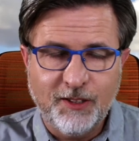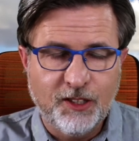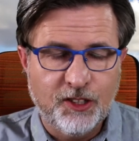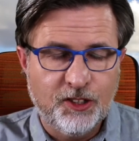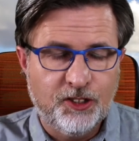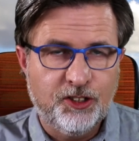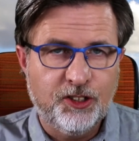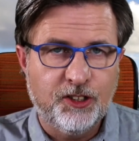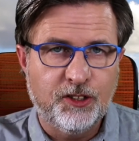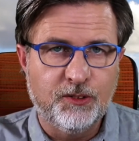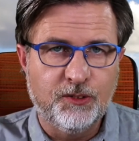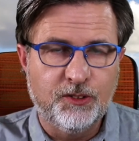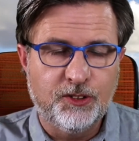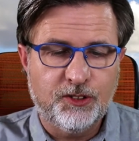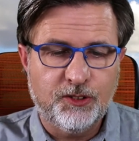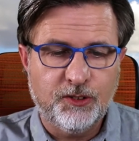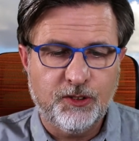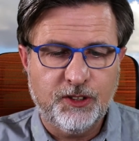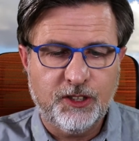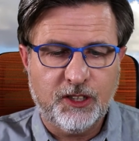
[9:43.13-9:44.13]
Jews
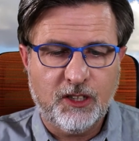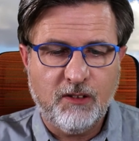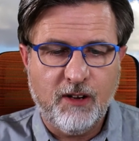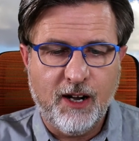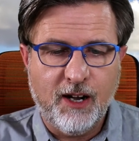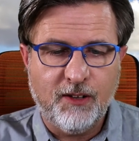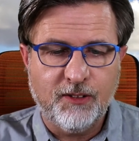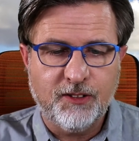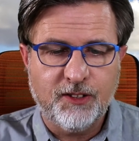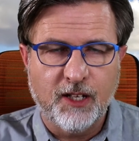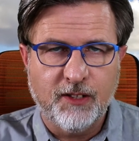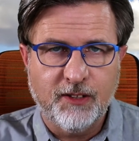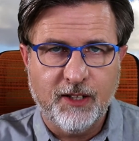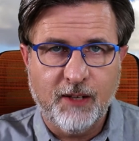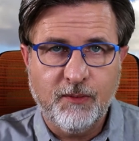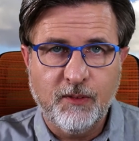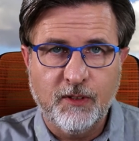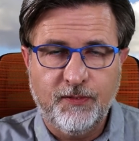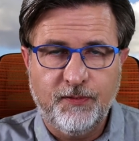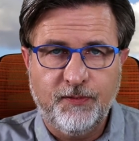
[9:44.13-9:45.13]
saw the crowds, they
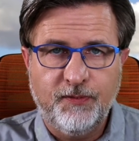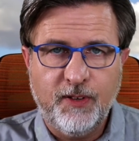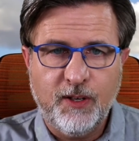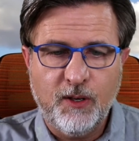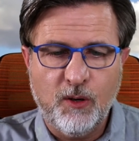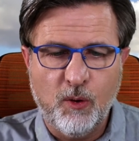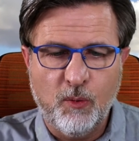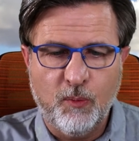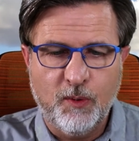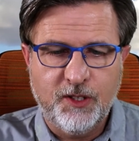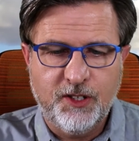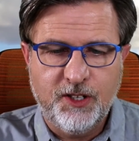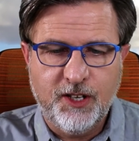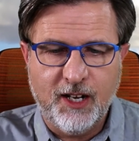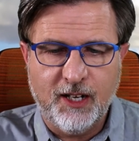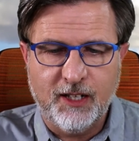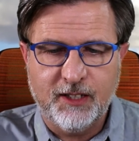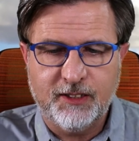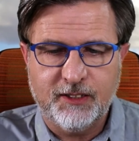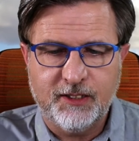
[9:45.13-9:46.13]
were filled with
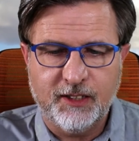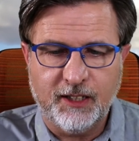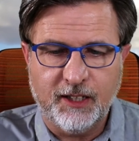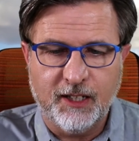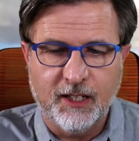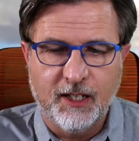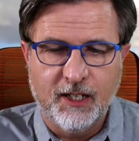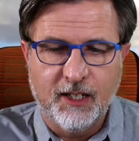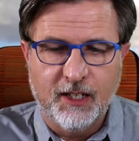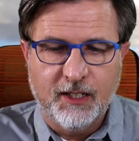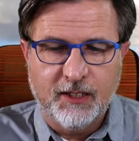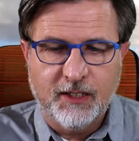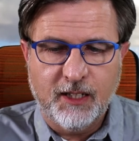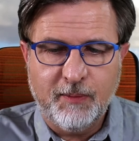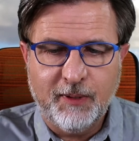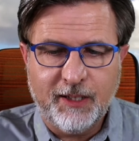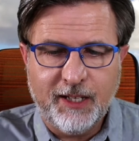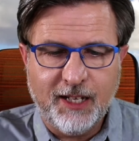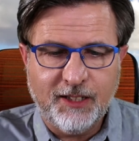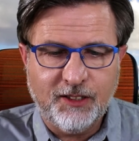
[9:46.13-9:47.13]
jealousy. They
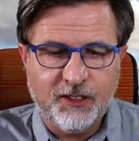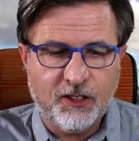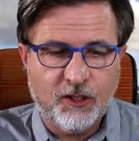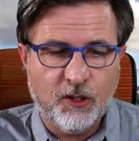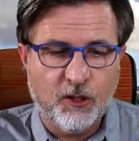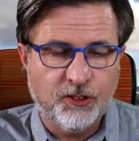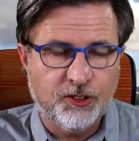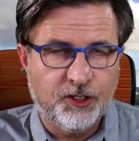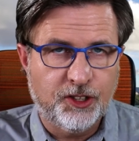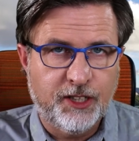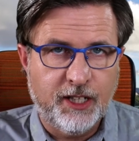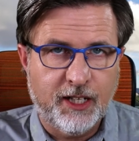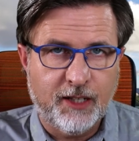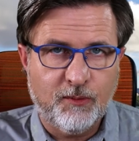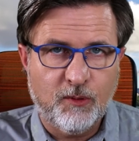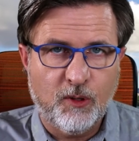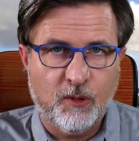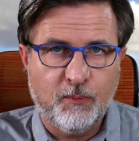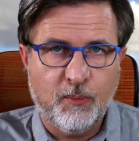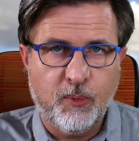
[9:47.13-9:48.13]
began to contradict
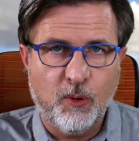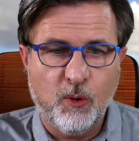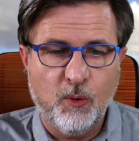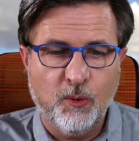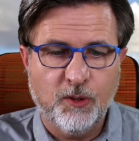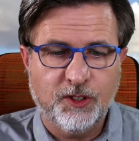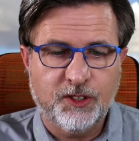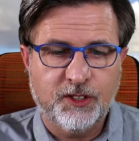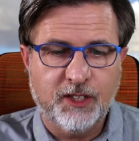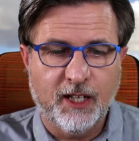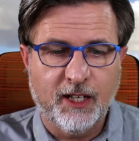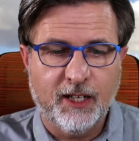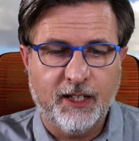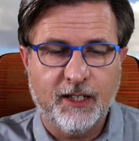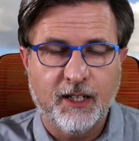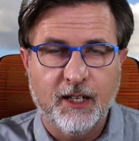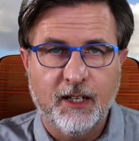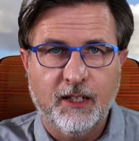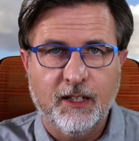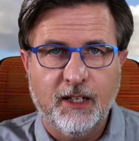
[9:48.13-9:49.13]
what Paul was saying
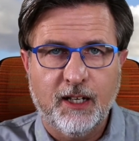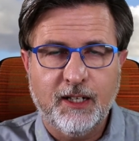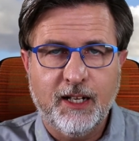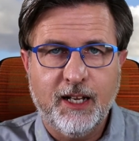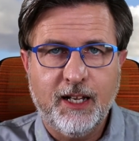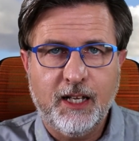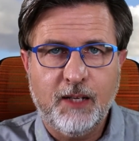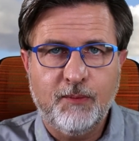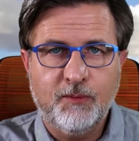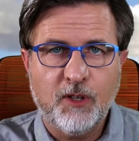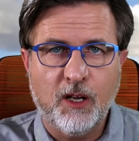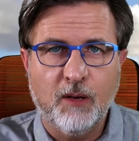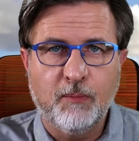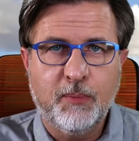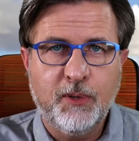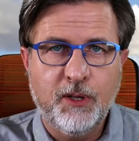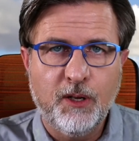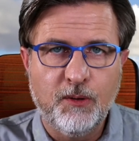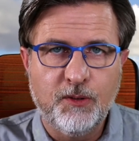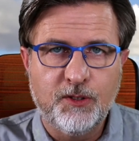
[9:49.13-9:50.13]
and heaped
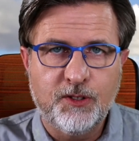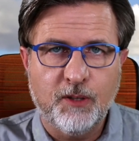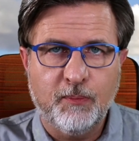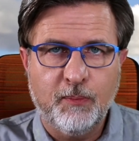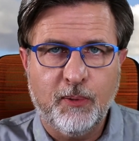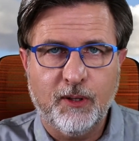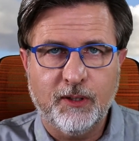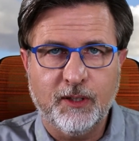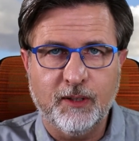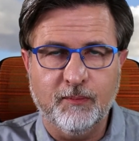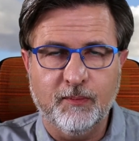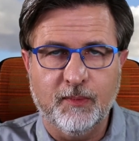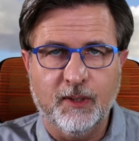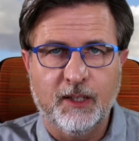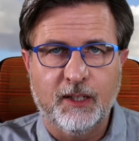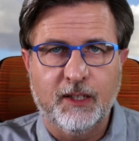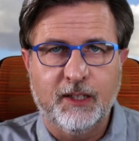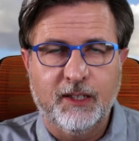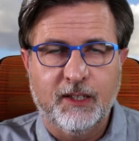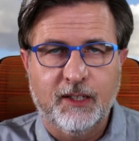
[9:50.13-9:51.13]
abuse upon him.
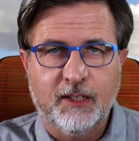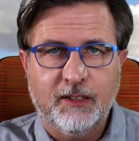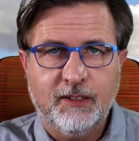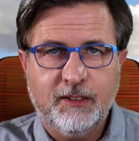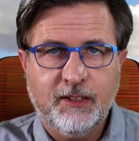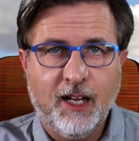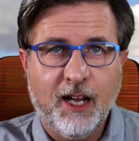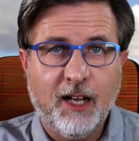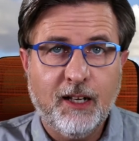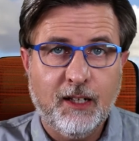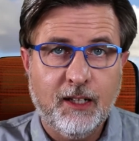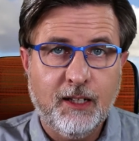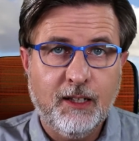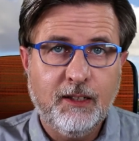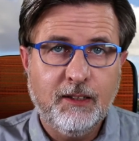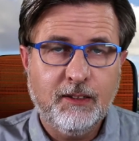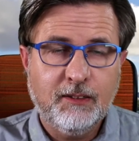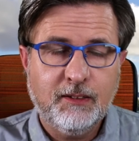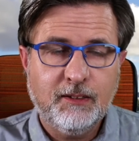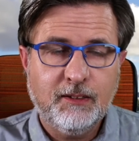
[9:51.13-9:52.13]

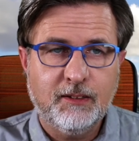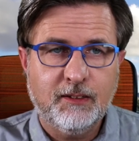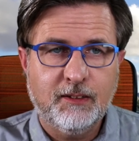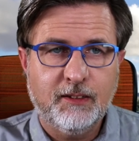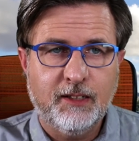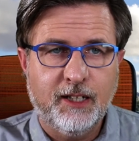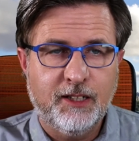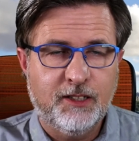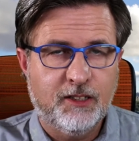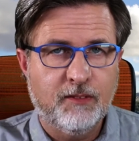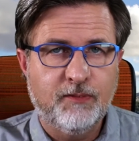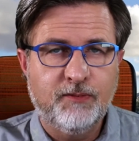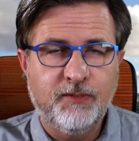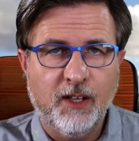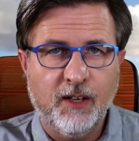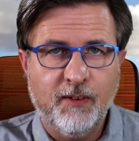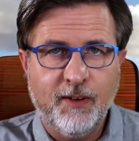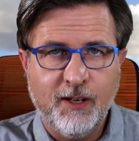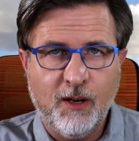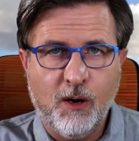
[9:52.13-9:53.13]
Sadly, it's a
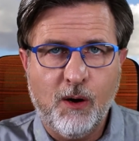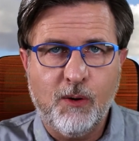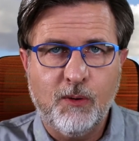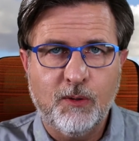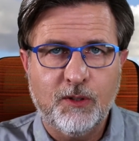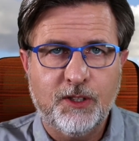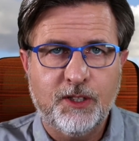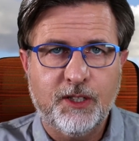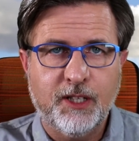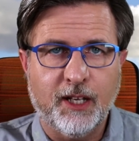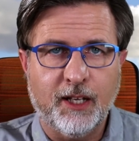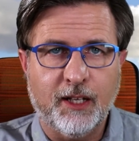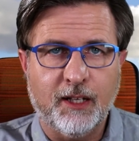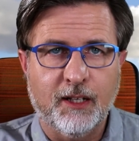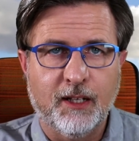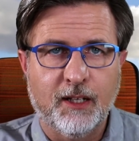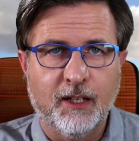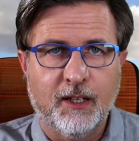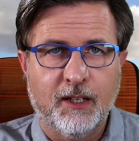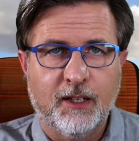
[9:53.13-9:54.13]
very old thing
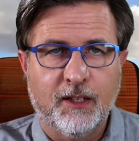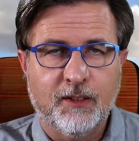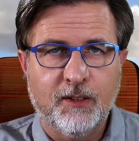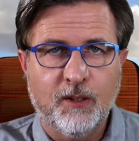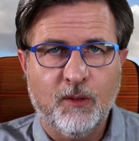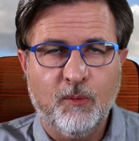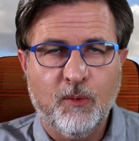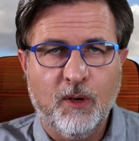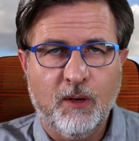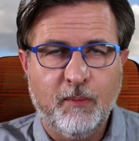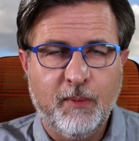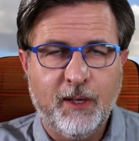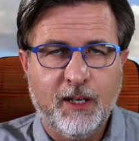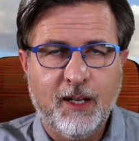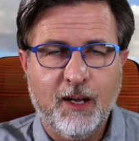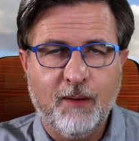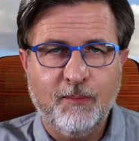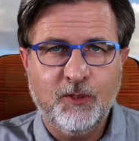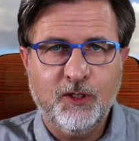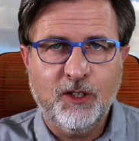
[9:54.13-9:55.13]
that when we
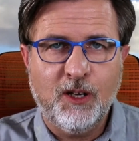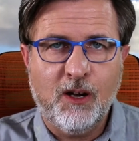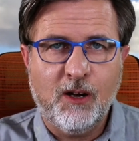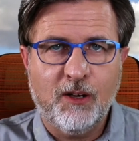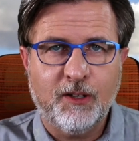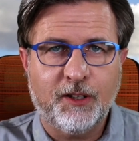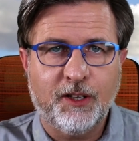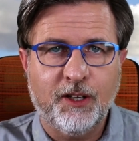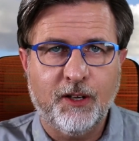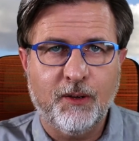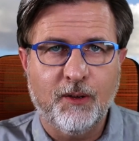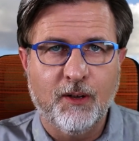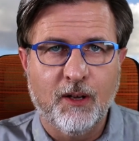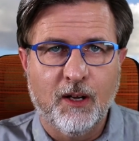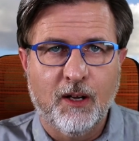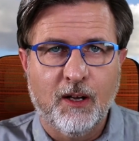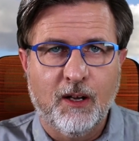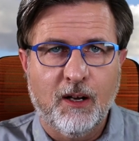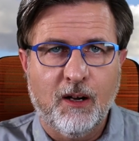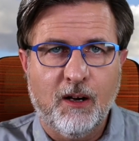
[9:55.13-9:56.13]
come to argue,
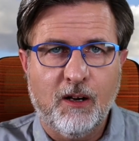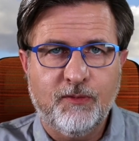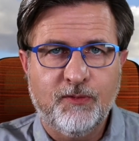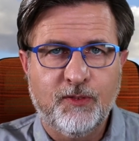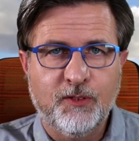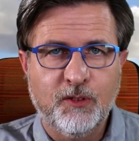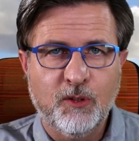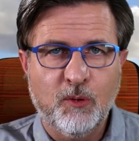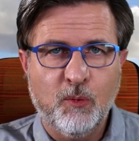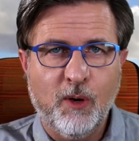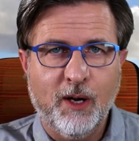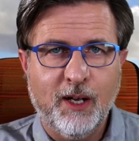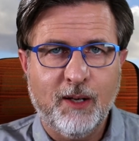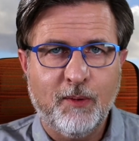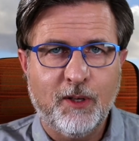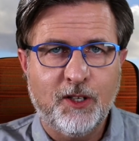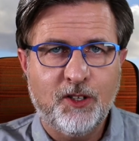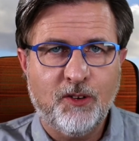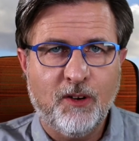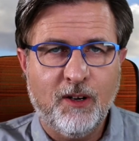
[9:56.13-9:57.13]
Often the way
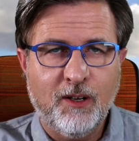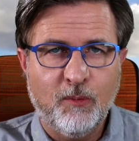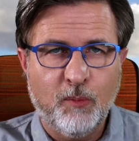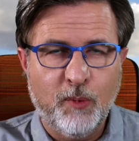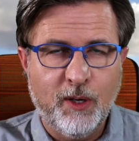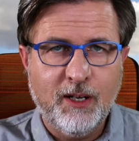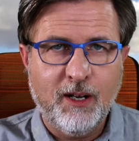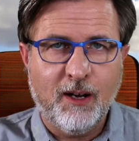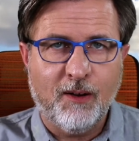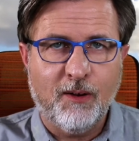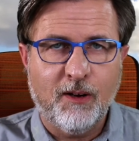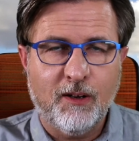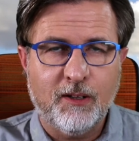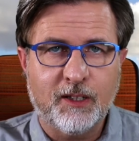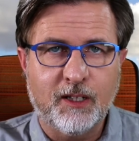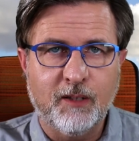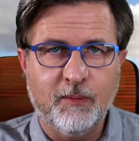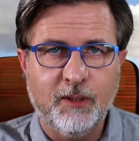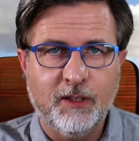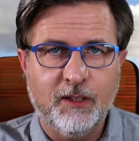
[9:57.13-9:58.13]
we try and win our
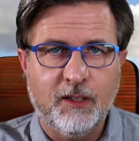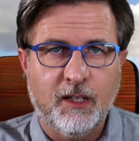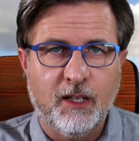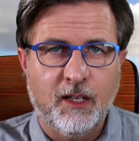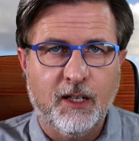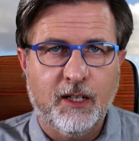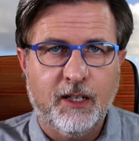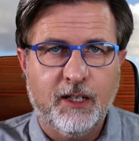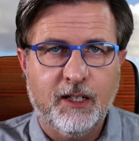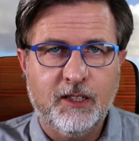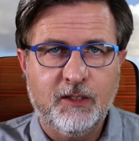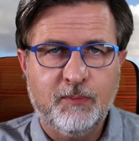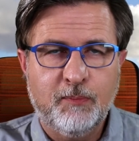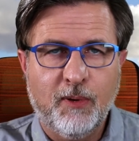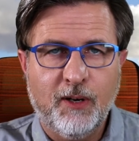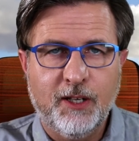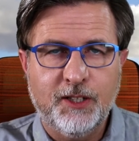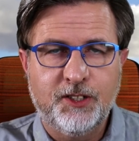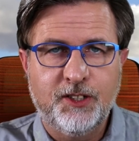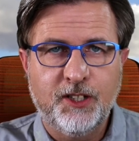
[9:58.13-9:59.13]
argument is
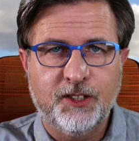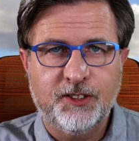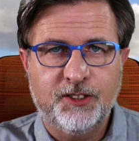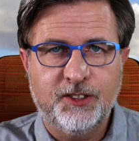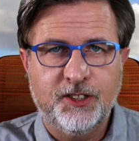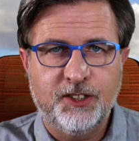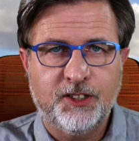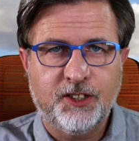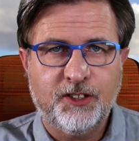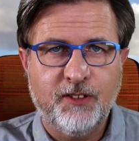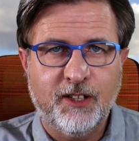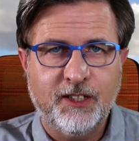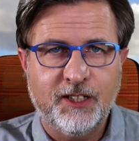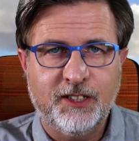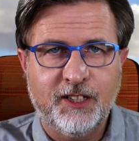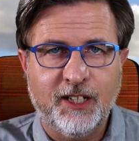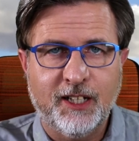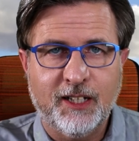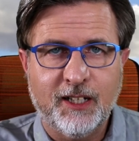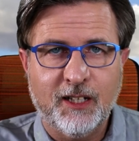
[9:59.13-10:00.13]
by just
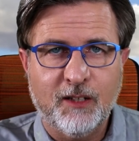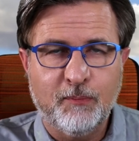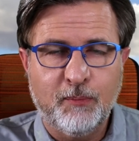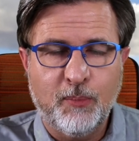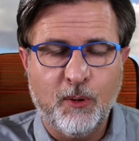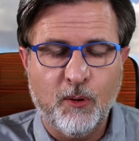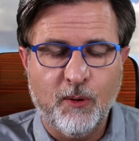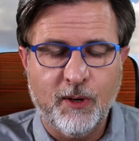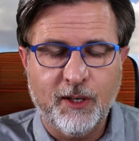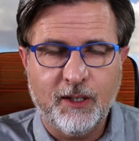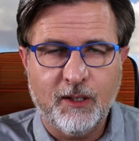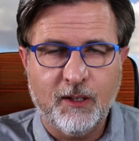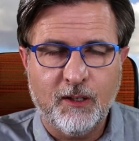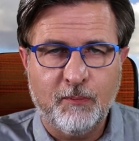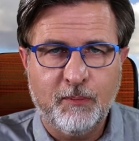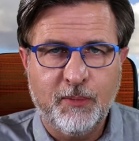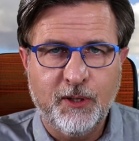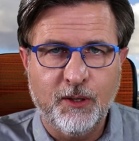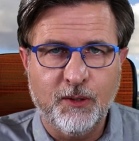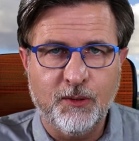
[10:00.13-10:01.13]
discrediting and pouring
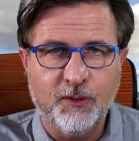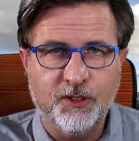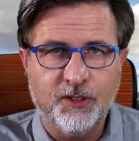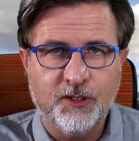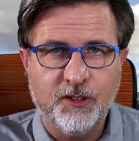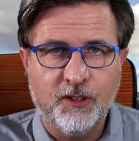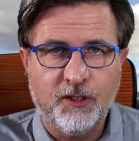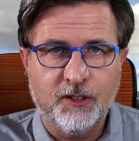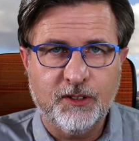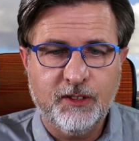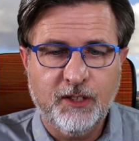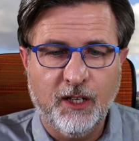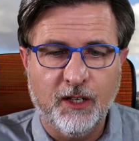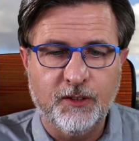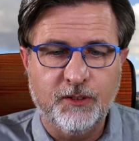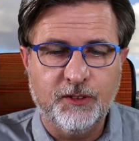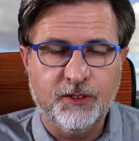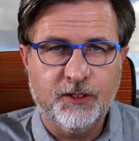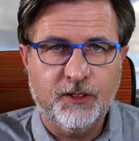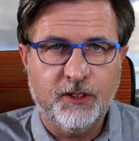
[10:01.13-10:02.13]
abuse on
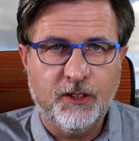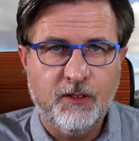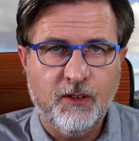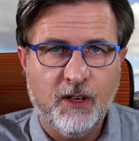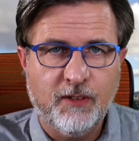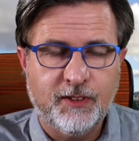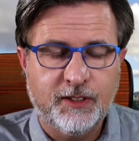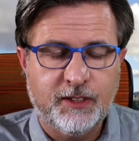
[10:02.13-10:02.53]
those who have a